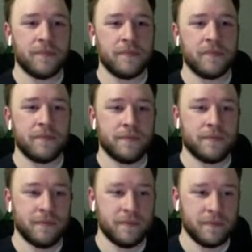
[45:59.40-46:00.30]

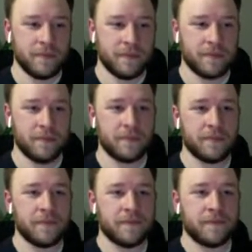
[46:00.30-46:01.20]

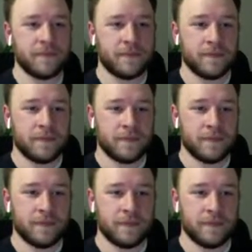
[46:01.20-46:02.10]

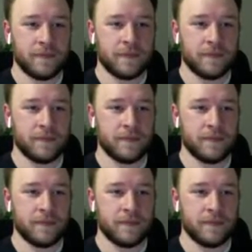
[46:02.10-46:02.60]
This person isn't speaking.